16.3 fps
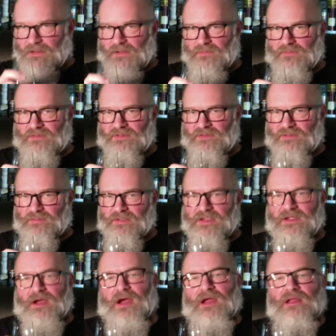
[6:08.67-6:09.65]
with the
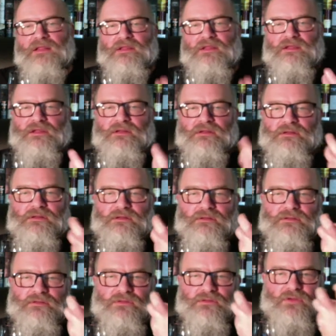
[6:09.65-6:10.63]
beguiling
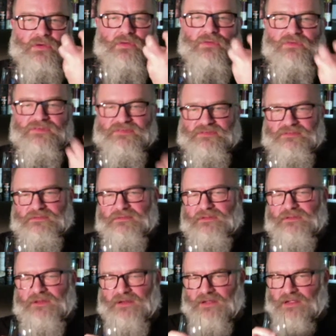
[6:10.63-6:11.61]
nose
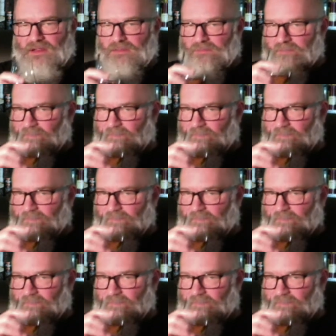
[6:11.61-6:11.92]
that I am